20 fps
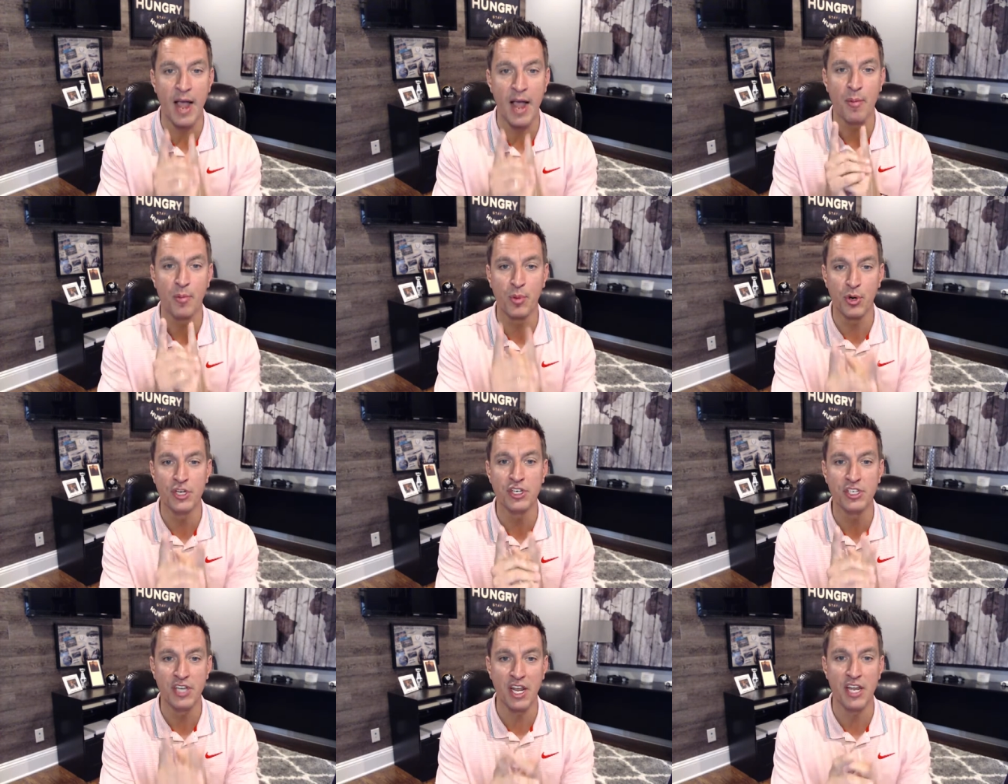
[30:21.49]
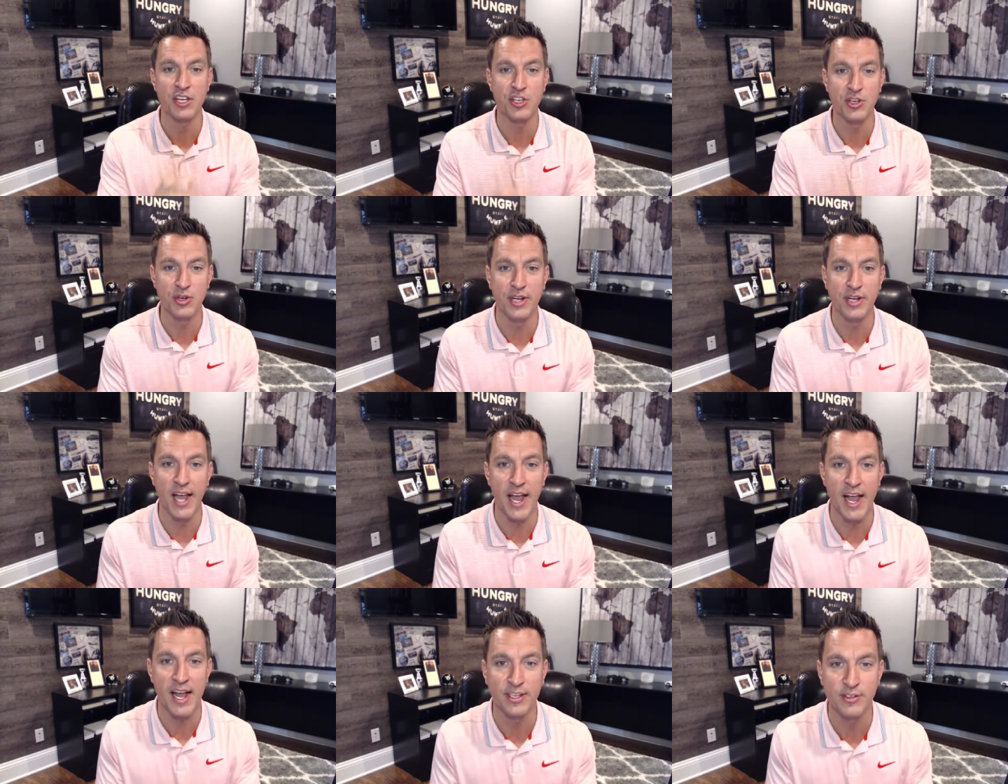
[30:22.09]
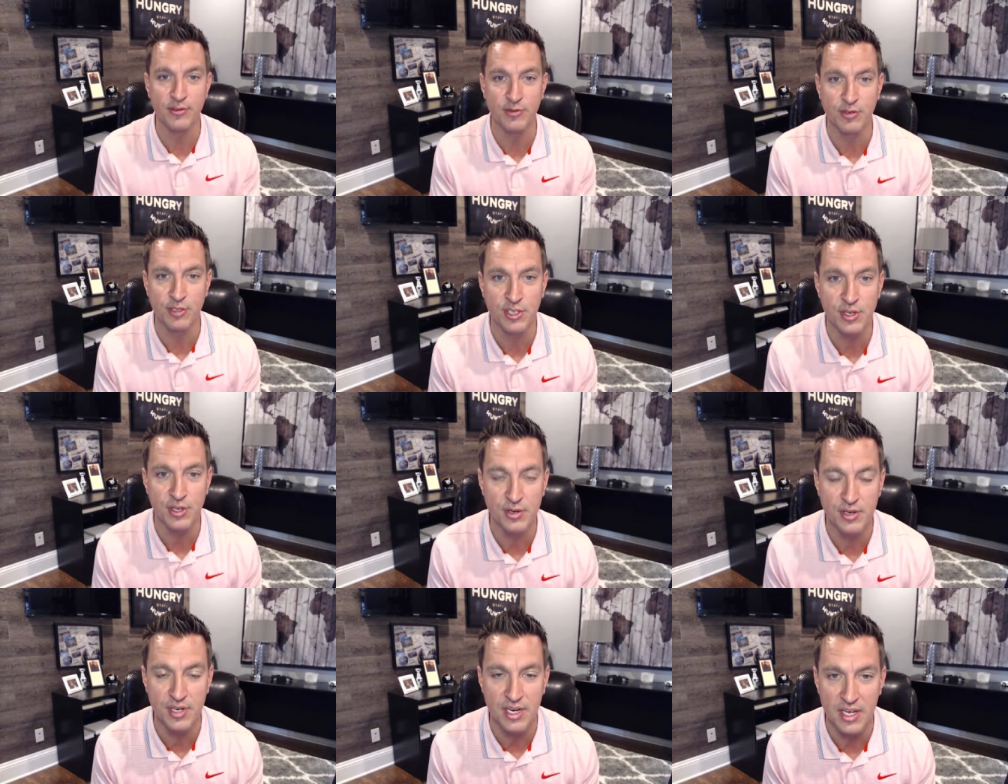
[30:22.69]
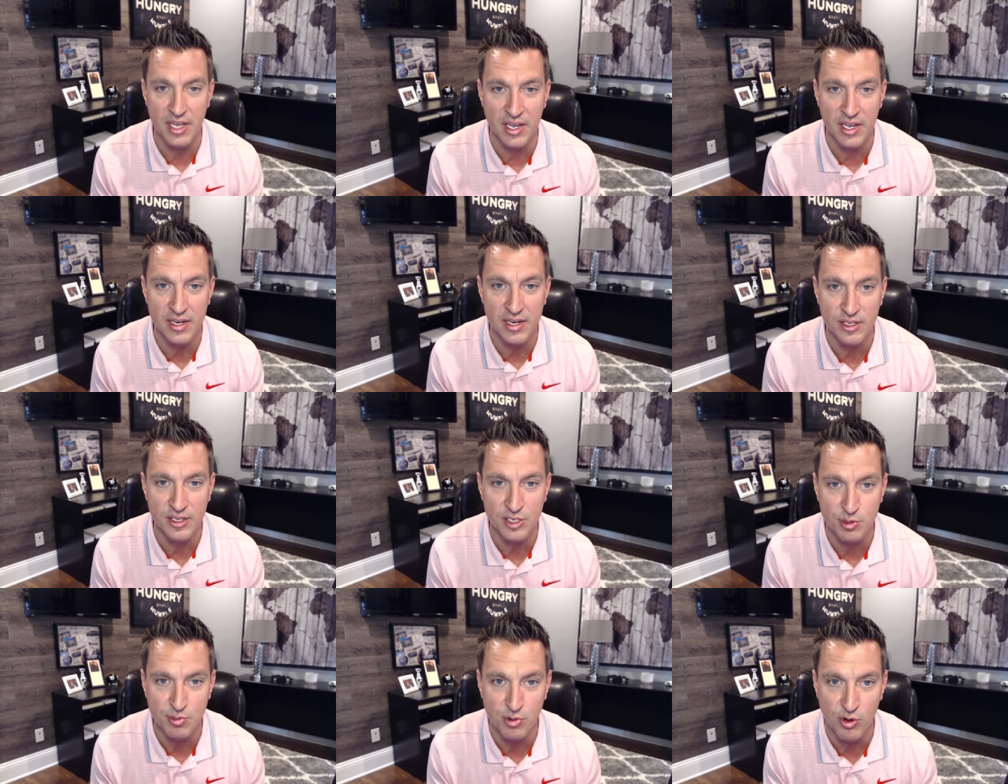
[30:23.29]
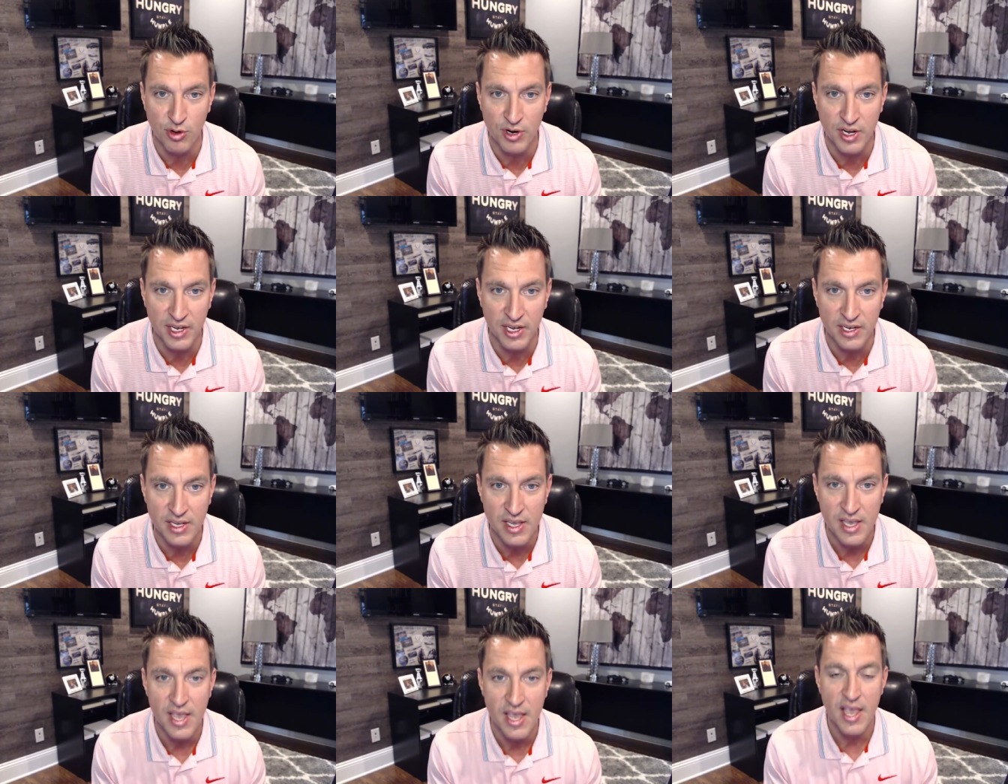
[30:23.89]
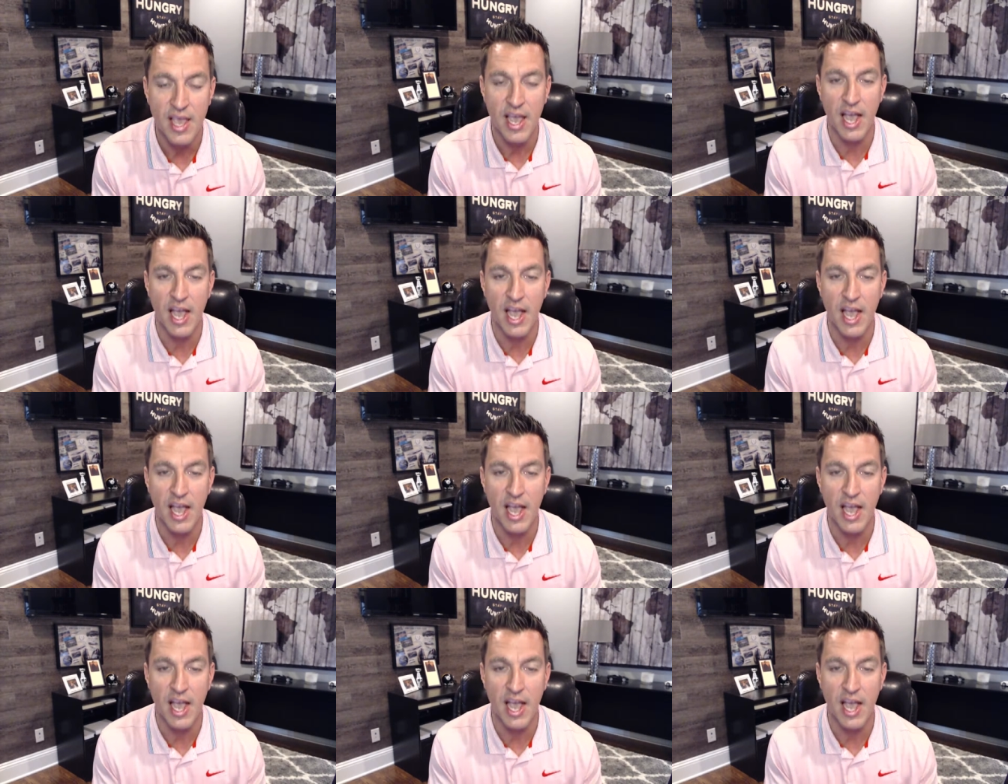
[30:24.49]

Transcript: I appreciate you guys for tuning in this morning.